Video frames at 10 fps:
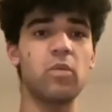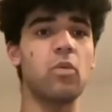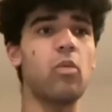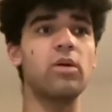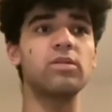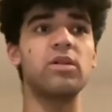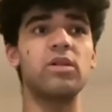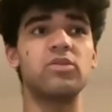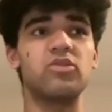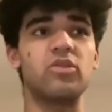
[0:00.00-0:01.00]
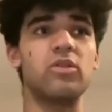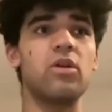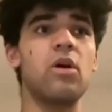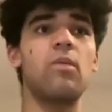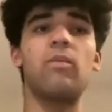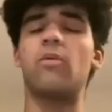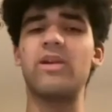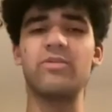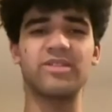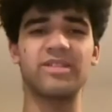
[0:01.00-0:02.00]
1, 2. While we
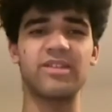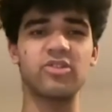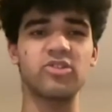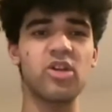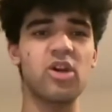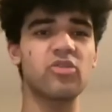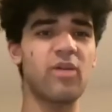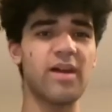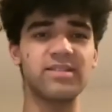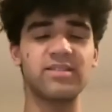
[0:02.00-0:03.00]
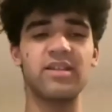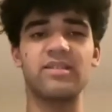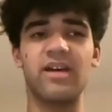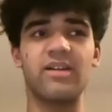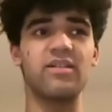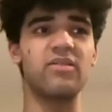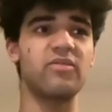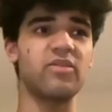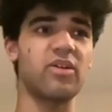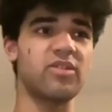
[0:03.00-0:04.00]
were sinners, Christ died
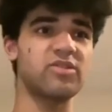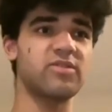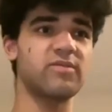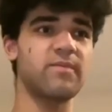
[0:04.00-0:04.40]
for us.